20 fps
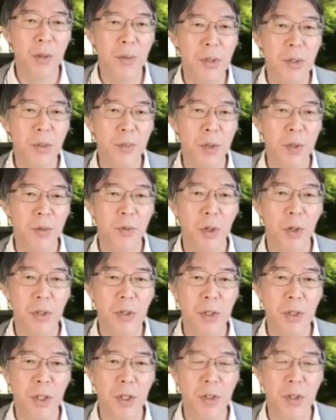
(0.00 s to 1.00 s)
a spin 1
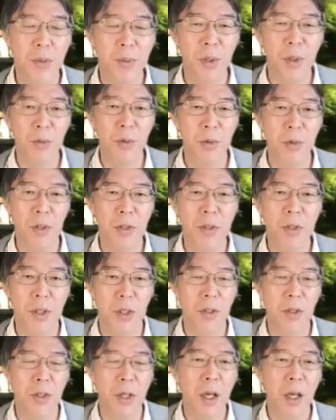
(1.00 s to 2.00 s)
state, spin 1
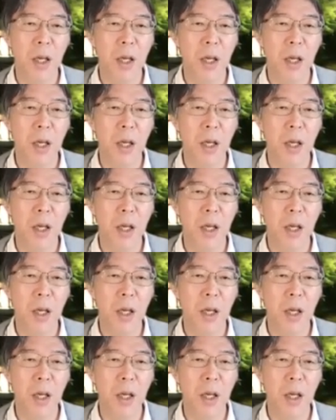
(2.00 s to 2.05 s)
state.